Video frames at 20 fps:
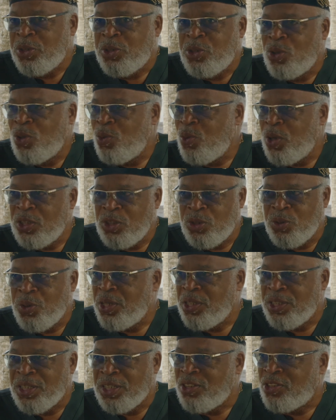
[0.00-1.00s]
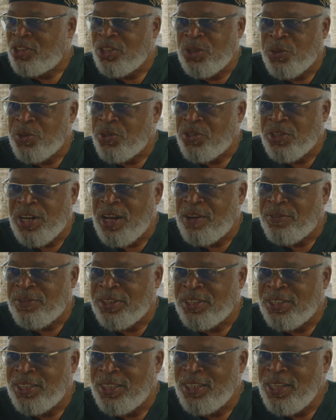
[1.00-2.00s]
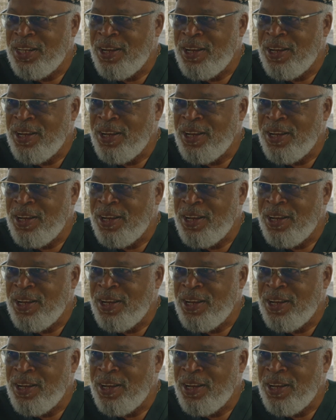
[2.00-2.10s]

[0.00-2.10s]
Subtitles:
But you don't want to do anything serious in Africa.